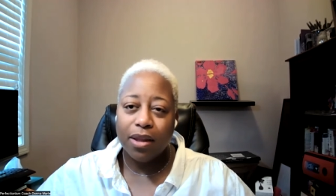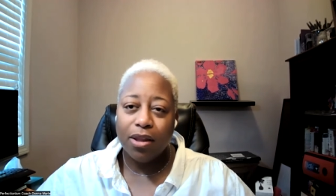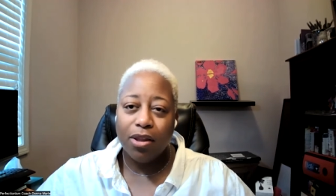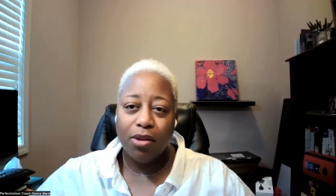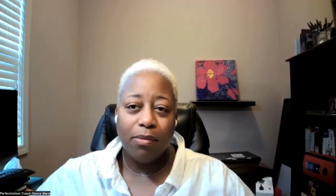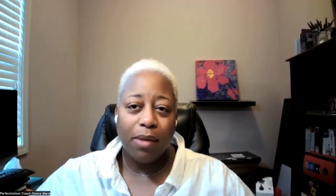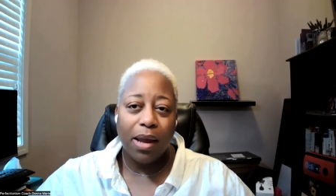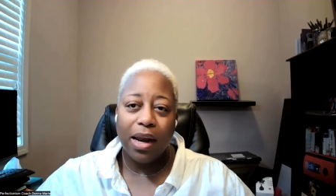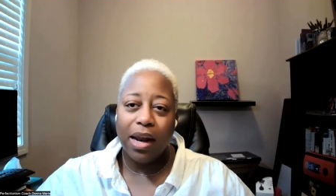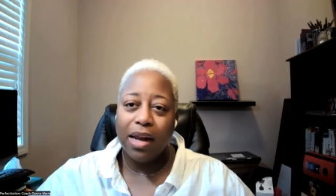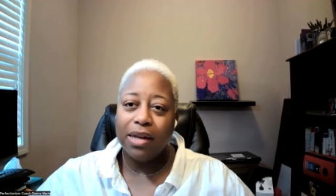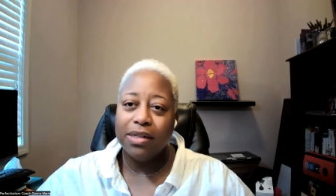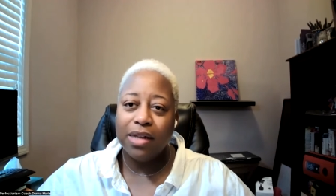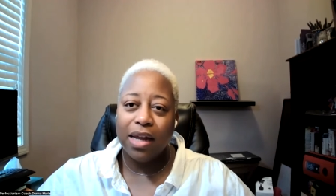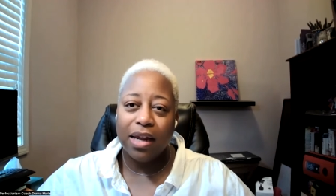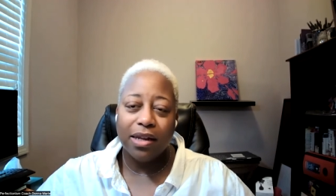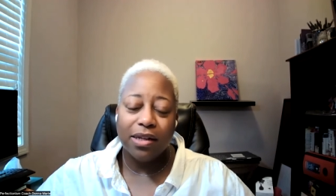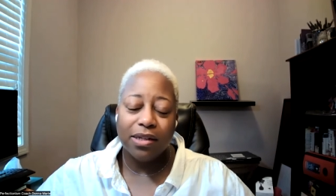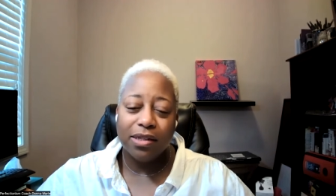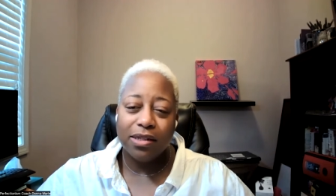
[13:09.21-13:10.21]
You may not
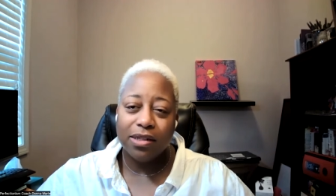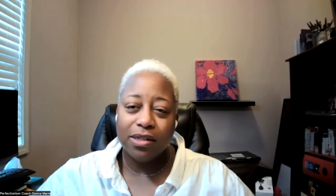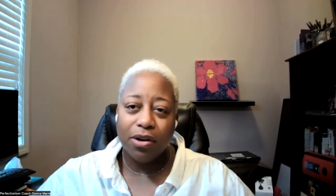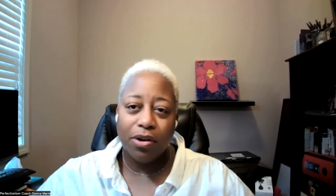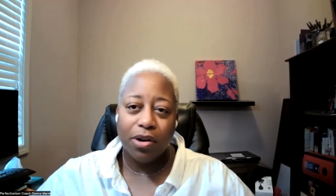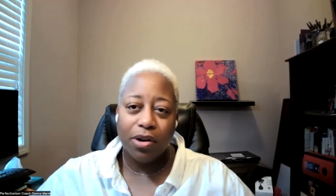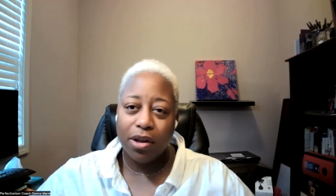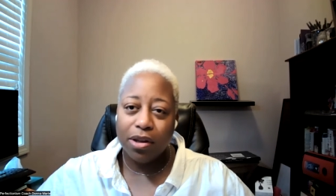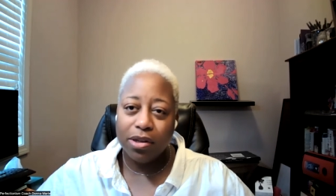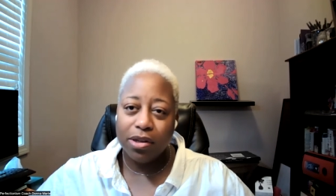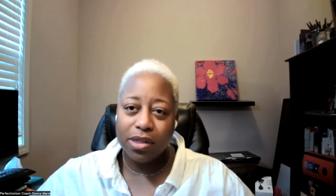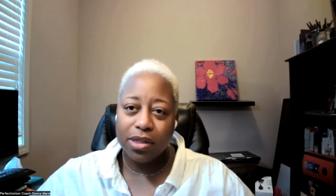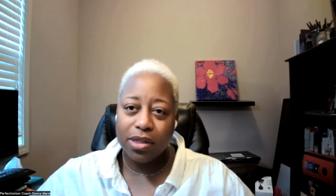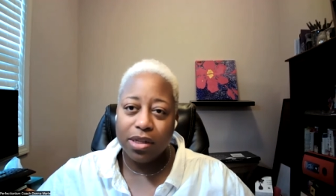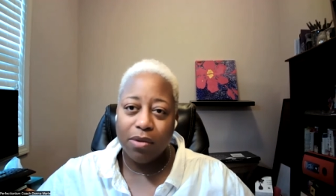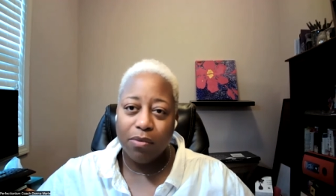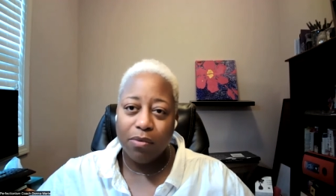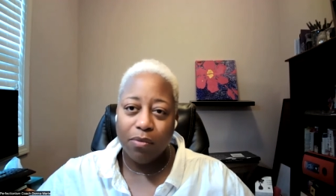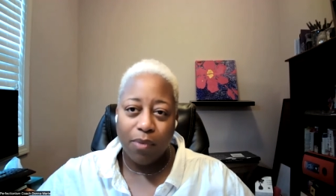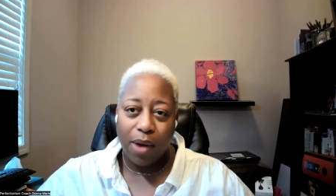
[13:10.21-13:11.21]
take it
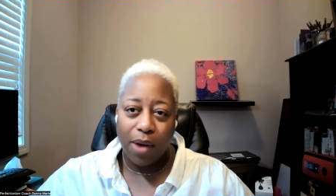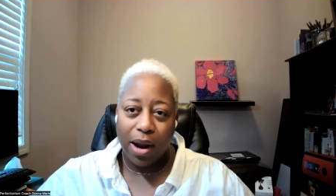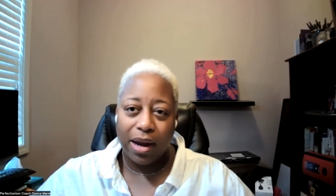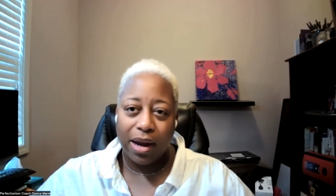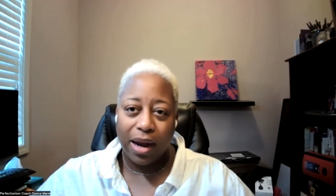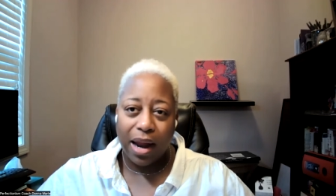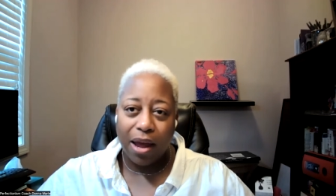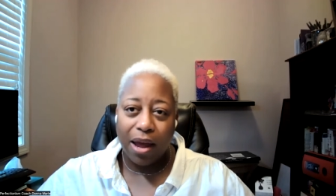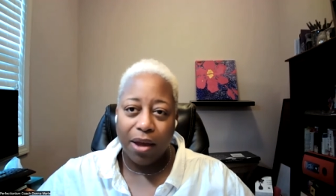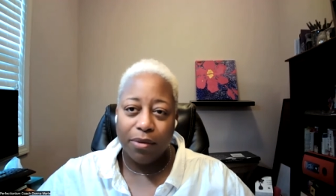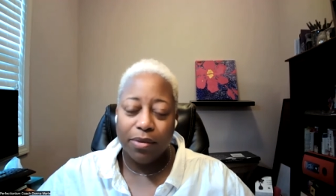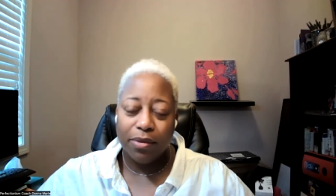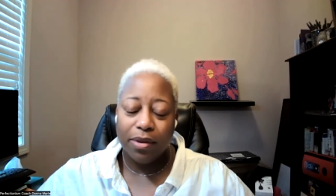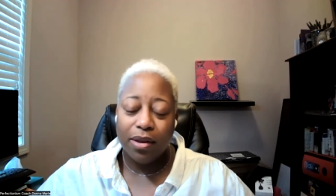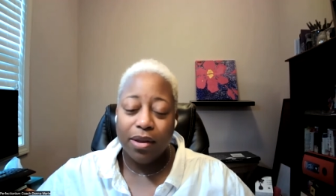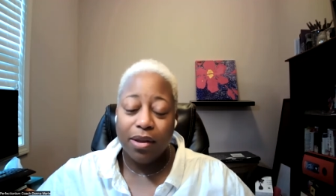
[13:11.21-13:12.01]
seriously right now,